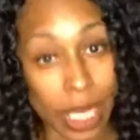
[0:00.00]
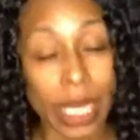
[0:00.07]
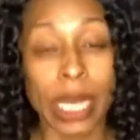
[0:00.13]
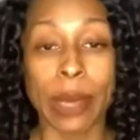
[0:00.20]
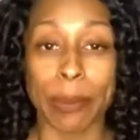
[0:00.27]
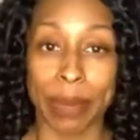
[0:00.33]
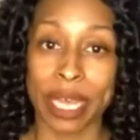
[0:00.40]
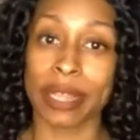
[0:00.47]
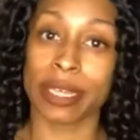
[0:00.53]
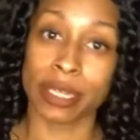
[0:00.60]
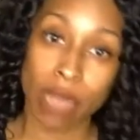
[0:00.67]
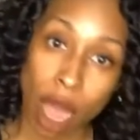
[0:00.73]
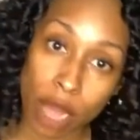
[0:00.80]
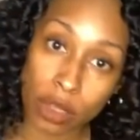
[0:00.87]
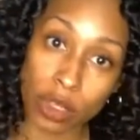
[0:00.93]
be the
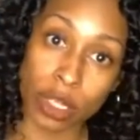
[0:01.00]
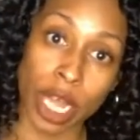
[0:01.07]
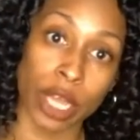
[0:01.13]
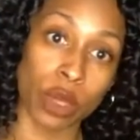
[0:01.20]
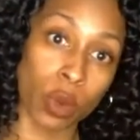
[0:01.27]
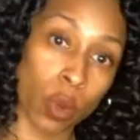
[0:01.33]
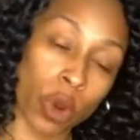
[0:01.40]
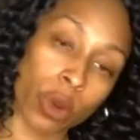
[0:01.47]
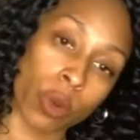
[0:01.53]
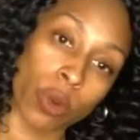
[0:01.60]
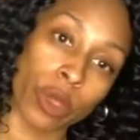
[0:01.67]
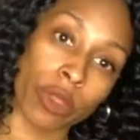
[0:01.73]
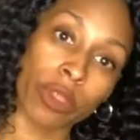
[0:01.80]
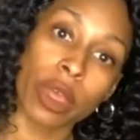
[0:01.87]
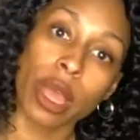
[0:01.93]
doctor that you work with
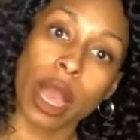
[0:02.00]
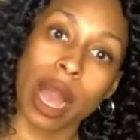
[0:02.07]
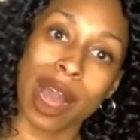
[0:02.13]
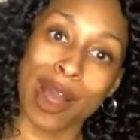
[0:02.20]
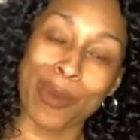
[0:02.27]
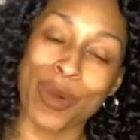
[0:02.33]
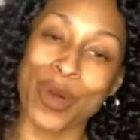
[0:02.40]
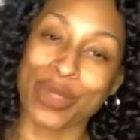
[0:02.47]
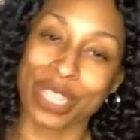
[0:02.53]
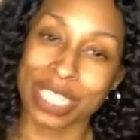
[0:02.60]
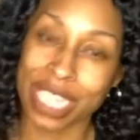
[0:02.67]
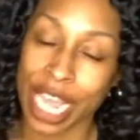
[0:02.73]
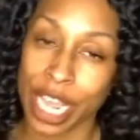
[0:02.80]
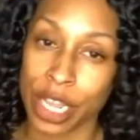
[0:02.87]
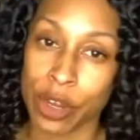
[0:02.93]
on the
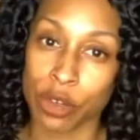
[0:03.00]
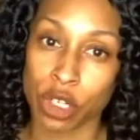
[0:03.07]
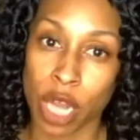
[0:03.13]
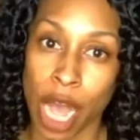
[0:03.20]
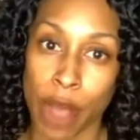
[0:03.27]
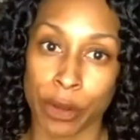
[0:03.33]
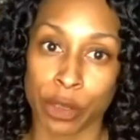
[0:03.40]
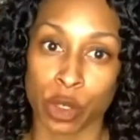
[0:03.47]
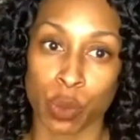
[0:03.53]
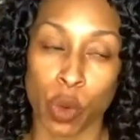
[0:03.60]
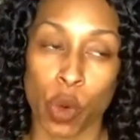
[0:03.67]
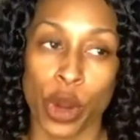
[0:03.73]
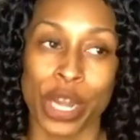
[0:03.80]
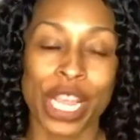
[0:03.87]
day your child is born.